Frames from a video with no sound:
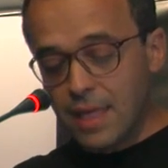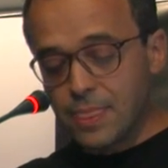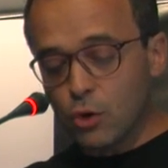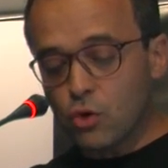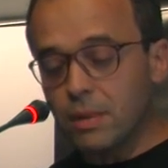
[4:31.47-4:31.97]

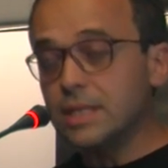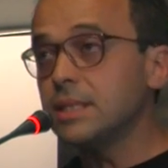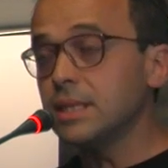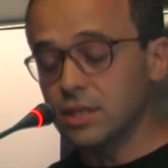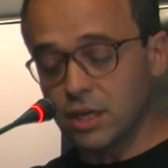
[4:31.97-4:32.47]
and
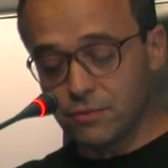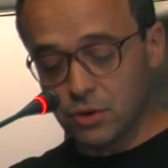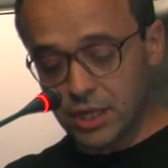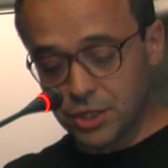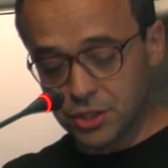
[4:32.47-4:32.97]
documenting their
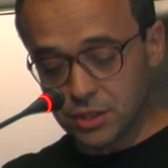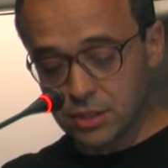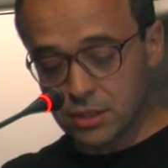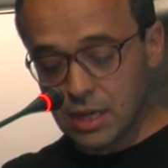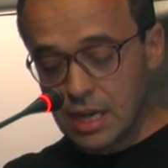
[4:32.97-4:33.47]

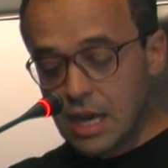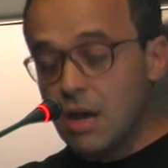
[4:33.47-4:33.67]
violations,